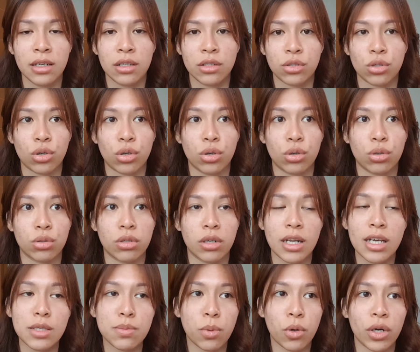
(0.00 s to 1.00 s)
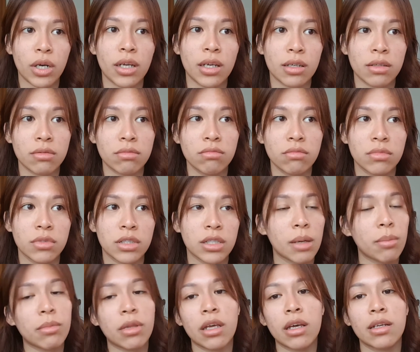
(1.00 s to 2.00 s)
So the next morning,
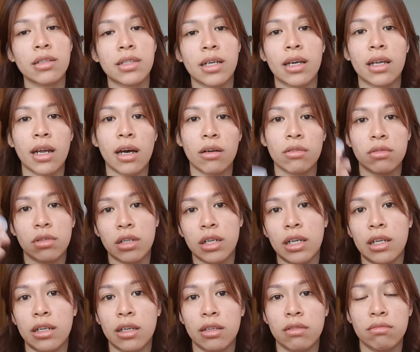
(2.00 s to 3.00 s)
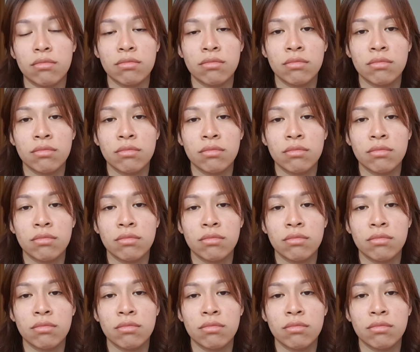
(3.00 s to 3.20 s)
same thing, take it out, clean it.